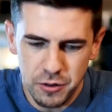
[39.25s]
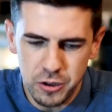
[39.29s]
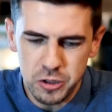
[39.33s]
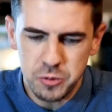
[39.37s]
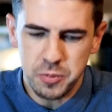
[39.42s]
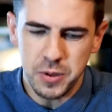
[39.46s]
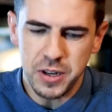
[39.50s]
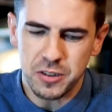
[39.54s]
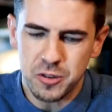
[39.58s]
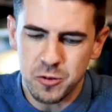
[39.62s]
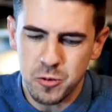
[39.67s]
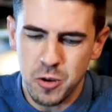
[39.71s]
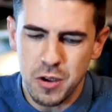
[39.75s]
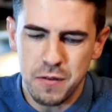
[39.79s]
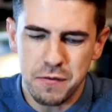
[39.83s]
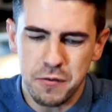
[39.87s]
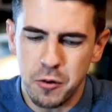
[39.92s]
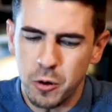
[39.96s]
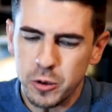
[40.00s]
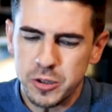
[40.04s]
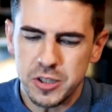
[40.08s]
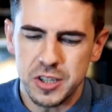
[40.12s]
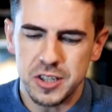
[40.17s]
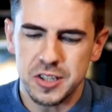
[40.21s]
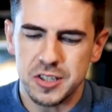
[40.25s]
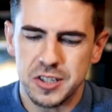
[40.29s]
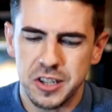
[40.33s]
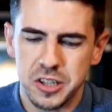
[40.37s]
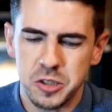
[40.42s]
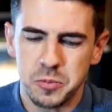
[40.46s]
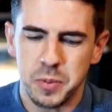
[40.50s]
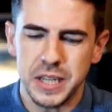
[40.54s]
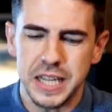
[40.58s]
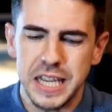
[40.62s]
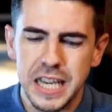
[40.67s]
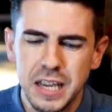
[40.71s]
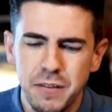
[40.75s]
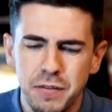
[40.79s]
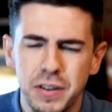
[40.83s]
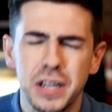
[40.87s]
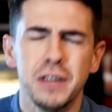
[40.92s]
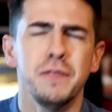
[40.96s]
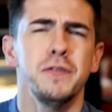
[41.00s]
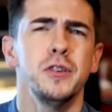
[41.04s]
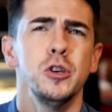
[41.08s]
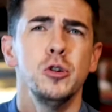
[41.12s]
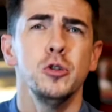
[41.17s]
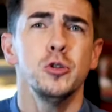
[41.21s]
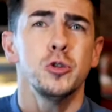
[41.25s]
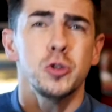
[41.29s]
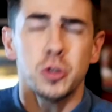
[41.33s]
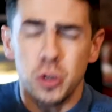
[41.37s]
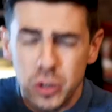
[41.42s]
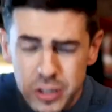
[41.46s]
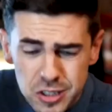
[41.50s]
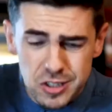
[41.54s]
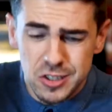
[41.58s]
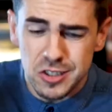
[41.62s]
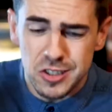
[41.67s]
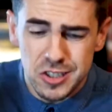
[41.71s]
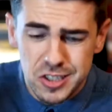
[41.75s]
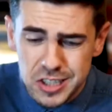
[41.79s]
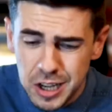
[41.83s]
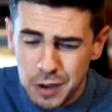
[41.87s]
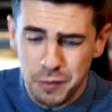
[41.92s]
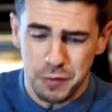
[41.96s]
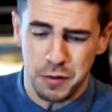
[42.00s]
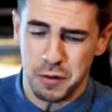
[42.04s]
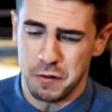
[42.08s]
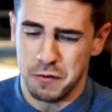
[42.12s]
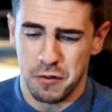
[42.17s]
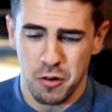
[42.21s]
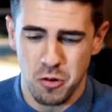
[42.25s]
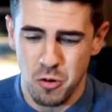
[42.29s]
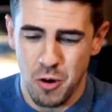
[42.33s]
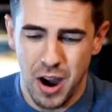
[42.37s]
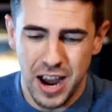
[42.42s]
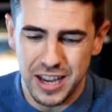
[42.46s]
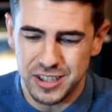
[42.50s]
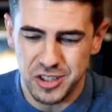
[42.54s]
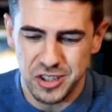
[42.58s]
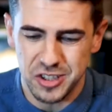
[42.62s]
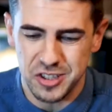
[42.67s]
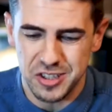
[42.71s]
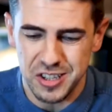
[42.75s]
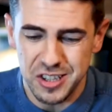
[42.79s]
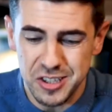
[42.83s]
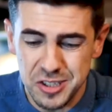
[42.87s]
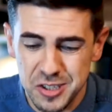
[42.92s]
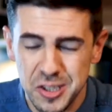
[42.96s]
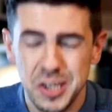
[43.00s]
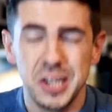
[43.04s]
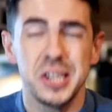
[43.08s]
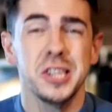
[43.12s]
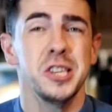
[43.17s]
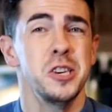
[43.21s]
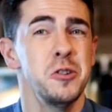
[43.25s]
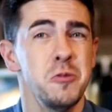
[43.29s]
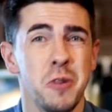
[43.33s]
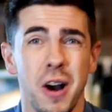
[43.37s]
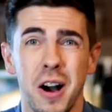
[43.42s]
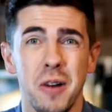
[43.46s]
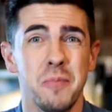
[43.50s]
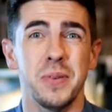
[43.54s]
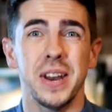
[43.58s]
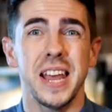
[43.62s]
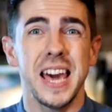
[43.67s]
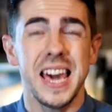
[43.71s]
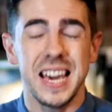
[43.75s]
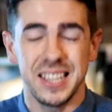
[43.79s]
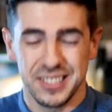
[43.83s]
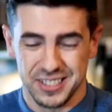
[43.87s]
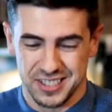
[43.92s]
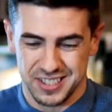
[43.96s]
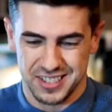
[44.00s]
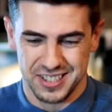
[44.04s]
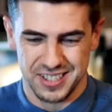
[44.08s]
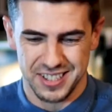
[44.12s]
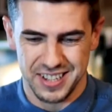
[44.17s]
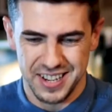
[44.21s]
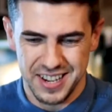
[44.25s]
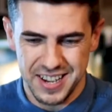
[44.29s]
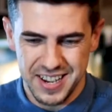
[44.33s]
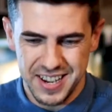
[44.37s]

1 Peter 3:14 says, "But even if you should suffer for righteousness, you are blessed.